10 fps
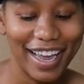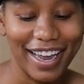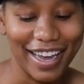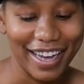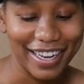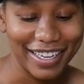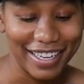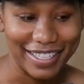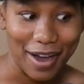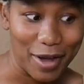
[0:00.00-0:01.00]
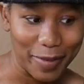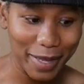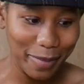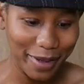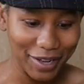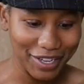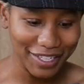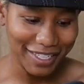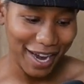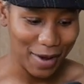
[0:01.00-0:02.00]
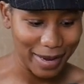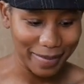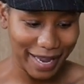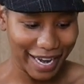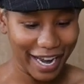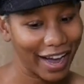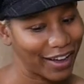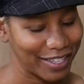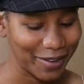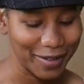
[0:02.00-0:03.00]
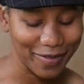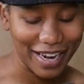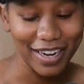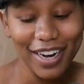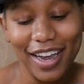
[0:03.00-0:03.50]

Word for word: And it's how I pay the bills, it's how I make money. Also it was fun.